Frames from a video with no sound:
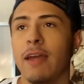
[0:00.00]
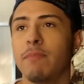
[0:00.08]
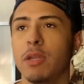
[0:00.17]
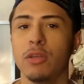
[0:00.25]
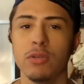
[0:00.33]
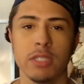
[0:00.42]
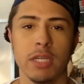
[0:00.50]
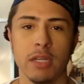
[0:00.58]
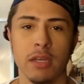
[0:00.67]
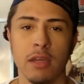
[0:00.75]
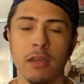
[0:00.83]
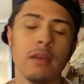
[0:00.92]
that i've been
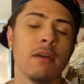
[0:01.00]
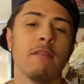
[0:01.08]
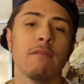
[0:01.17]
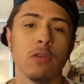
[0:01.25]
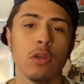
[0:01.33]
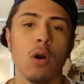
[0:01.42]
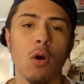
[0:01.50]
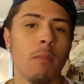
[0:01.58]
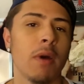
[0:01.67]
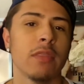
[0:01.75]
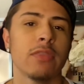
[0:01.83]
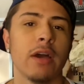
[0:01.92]
using for the whole
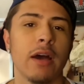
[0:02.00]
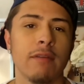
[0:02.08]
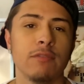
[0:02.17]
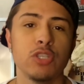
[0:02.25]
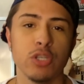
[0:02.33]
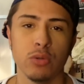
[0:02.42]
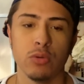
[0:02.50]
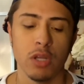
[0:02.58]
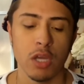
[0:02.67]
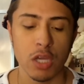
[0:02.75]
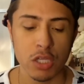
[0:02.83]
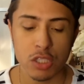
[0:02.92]
month of June.
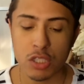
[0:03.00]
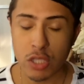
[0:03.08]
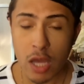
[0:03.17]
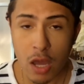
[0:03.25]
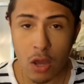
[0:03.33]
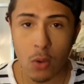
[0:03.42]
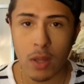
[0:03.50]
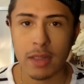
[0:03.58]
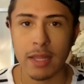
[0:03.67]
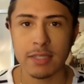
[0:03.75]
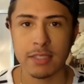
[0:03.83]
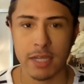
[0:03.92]
So
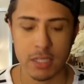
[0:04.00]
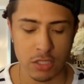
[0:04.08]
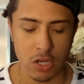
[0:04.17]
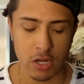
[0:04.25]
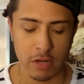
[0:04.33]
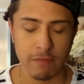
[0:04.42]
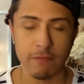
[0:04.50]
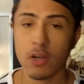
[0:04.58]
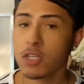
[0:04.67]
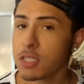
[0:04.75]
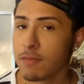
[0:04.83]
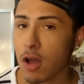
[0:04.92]
let's get started.
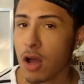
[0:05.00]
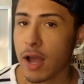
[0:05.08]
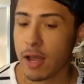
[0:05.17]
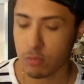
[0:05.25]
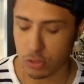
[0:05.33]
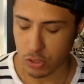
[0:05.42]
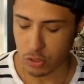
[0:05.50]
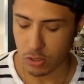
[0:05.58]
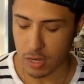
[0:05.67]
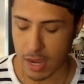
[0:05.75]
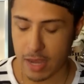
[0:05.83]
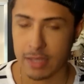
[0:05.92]
First of all, I will show
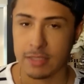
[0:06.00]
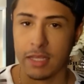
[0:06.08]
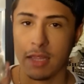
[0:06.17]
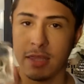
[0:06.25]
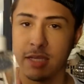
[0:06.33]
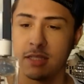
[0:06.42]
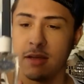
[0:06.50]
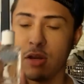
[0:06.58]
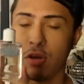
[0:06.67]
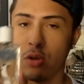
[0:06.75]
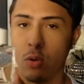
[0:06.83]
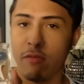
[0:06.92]
you guys this
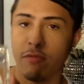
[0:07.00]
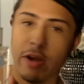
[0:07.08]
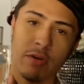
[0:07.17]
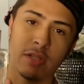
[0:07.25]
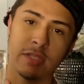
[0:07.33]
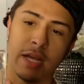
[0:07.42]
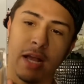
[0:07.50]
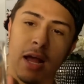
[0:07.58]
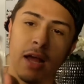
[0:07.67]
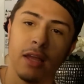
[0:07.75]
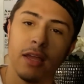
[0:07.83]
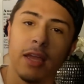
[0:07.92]
new fragrance I
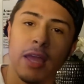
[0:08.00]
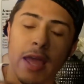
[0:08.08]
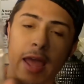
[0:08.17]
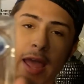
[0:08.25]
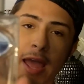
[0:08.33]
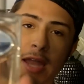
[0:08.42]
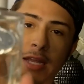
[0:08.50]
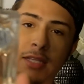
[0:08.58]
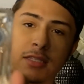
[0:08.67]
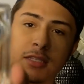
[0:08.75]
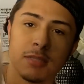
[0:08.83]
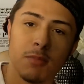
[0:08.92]
got. And
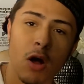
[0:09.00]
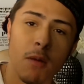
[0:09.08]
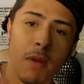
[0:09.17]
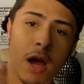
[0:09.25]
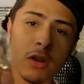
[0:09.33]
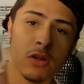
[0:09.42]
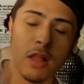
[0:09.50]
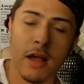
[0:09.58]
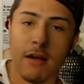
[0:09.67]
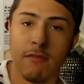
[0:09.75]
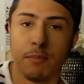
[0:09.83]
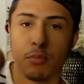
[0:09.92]
it's the small bottle
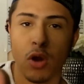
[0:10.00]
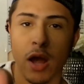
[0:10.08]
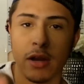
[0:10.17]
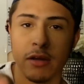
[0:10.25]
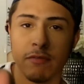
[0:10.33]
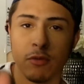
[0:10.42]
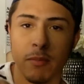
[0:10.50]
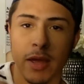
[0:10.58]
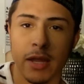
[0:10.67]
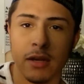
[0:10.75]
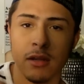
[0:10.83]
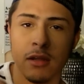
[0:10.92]
of Prada for
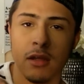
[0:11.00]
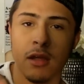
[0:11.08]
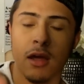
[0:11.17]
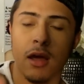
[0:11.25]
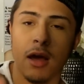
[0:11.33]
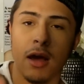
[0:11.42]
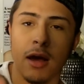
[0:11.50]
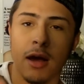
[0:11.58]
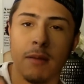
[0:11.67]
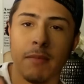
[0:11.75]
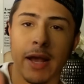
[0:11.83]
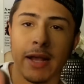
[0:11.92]
men.
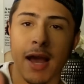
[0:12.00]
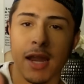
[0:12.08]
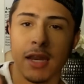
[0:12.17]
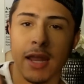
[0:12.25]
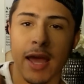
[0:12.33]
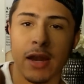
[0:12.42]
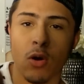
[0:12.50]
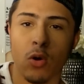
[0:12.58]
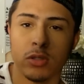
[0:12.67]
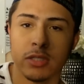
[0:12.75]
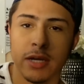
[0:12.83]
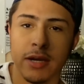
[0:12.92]
Um, I got it at
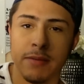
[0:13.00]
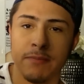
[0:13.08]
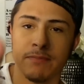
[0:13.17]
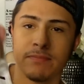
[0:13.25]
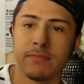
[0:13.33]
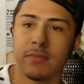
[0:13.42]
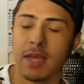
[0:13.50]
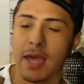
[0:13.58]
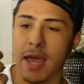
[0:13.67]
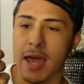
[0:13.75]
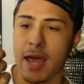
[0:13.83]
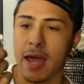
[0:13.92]
Ulta.
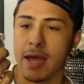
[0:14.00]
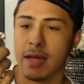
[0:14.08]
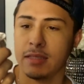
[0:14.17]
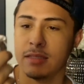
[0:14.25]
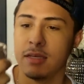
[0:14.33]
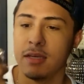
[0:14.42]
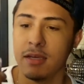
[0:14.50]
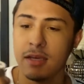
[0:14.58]
And